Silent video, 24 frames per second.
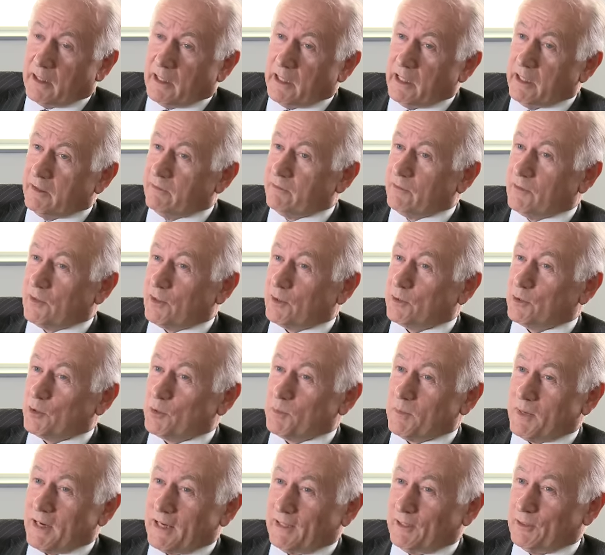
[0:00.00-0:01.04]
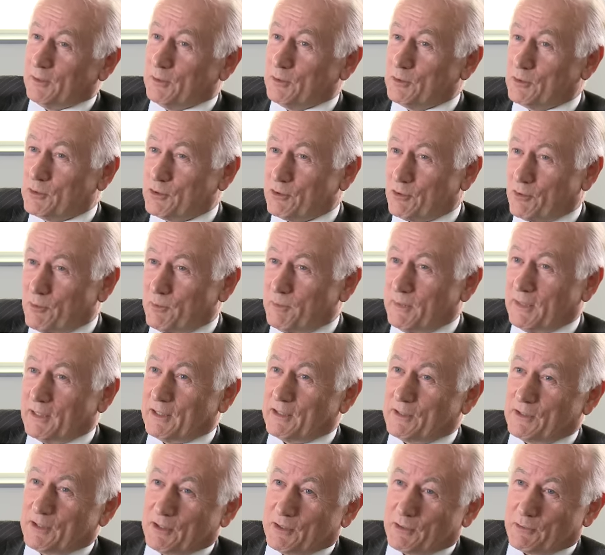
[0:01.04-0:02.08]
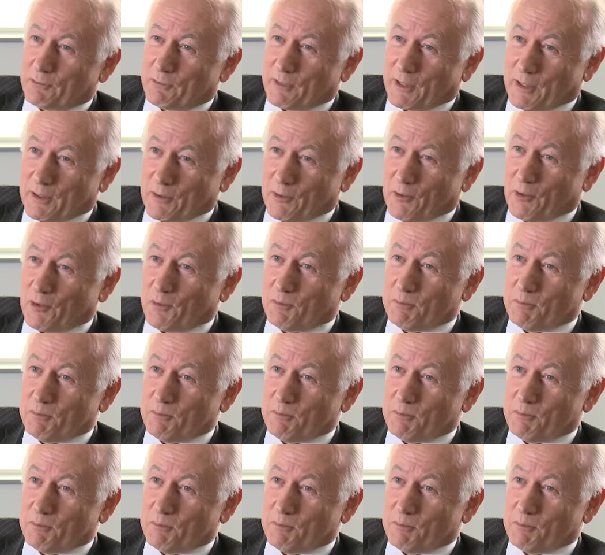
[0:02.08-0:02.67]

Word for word: even though you might lose your ability to recall